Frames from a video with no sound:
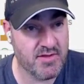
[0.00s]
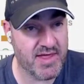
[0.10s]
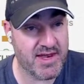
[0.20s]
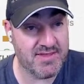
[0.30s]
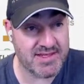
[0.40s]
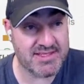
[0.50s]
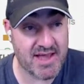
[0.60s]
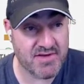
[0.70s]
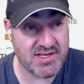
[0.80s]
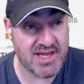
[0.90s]
then in this
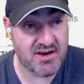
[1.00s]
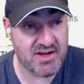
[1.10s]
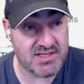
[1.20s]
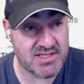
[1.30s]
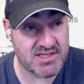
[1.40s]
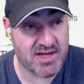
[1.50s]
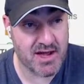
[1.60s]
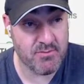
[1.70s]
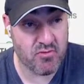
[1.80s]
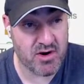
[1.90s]
dev container instance,
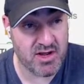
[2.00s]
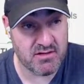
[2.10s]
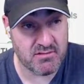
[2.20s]
I'm running